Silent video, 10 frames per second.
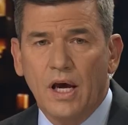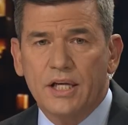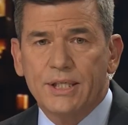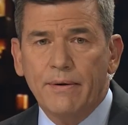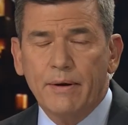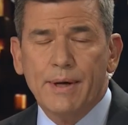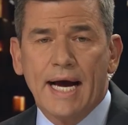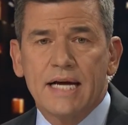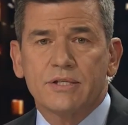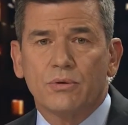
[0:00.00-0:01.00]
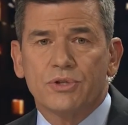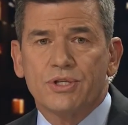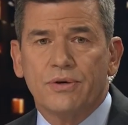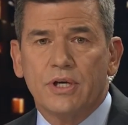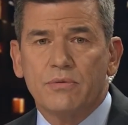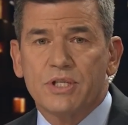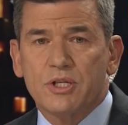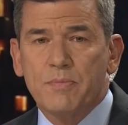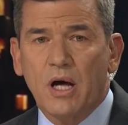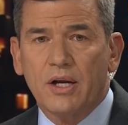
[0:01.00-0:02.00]
A Cherry Creek High School student who was
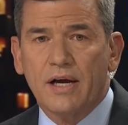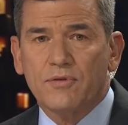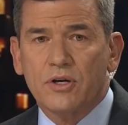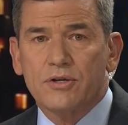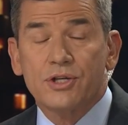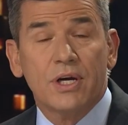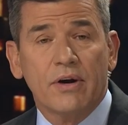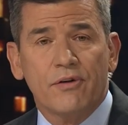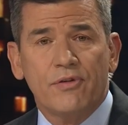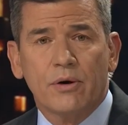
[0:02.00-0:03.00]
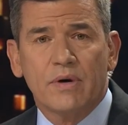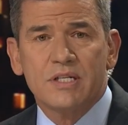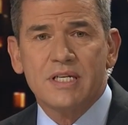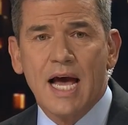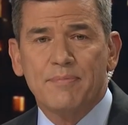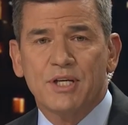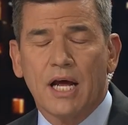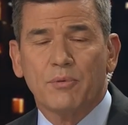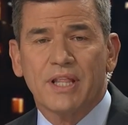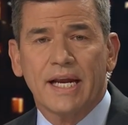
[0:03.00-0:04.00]
expelled after sharing a photo on
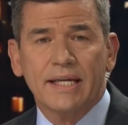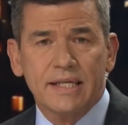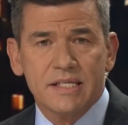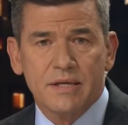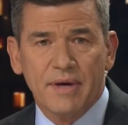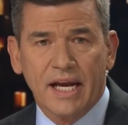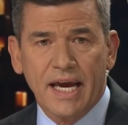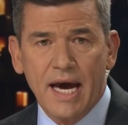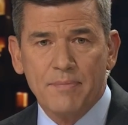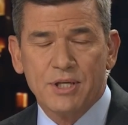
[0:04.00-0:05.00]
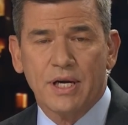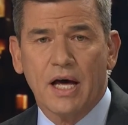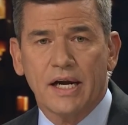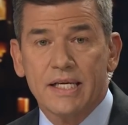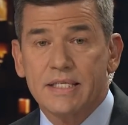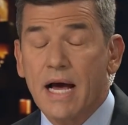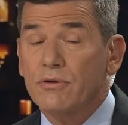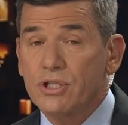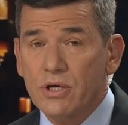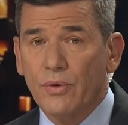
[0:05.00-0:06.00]
Snapchat with an anti Semitic caption on it is now
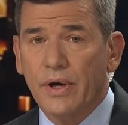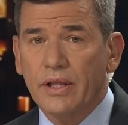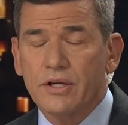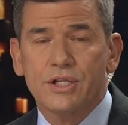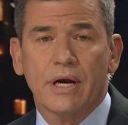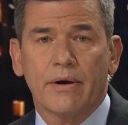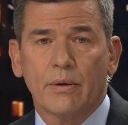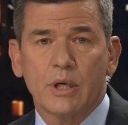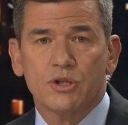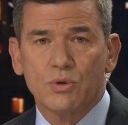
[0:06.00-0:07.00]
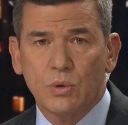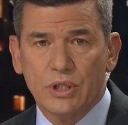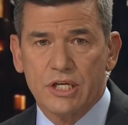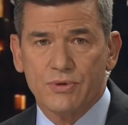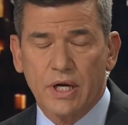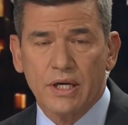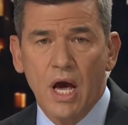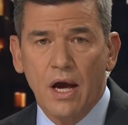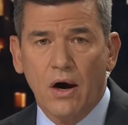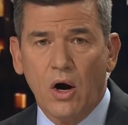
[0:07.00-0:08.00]
suing the Cherry Creek School District,
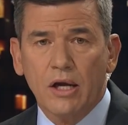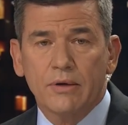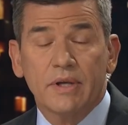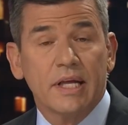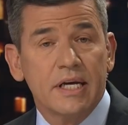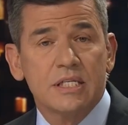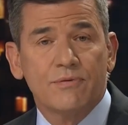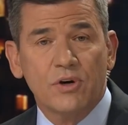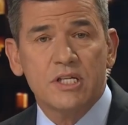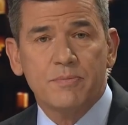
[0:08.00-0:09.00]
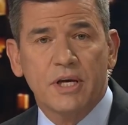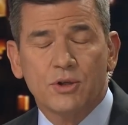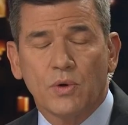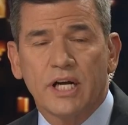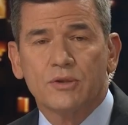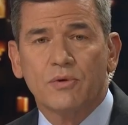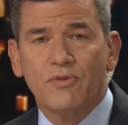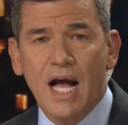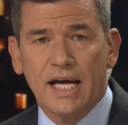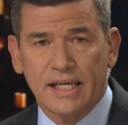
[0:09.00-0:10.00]
arguing that his free speech rights were
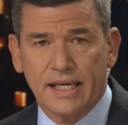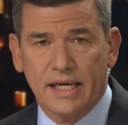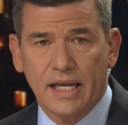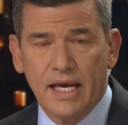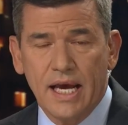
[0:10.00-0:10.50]
violated.